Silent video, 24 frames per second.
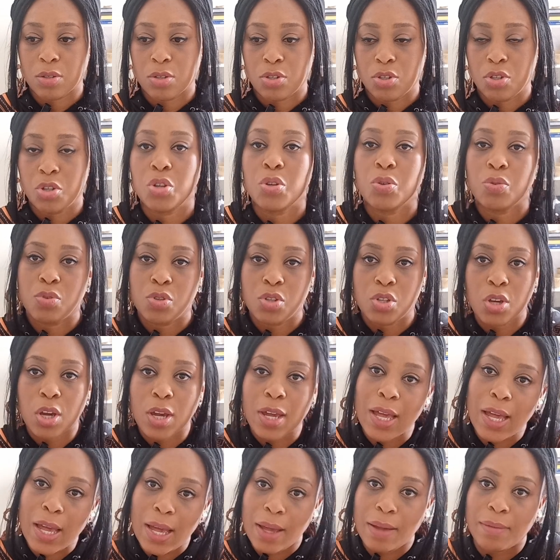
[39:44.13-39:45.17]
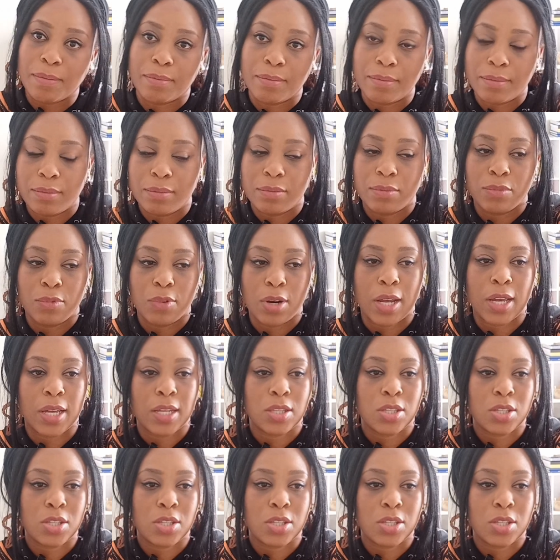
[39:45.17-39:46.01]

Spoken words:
to come, right?